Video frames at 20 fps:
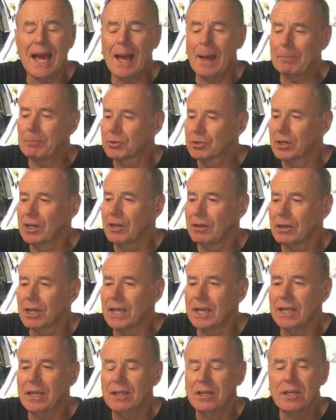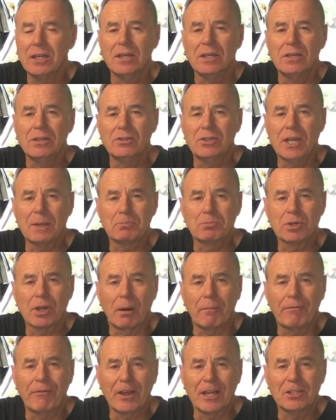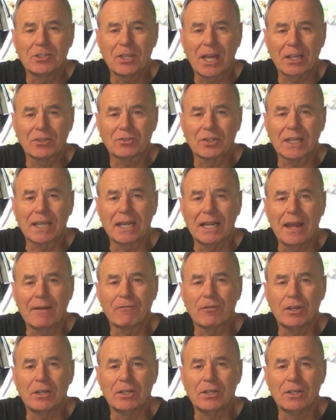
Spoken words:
absolutely tip-top fantastic in every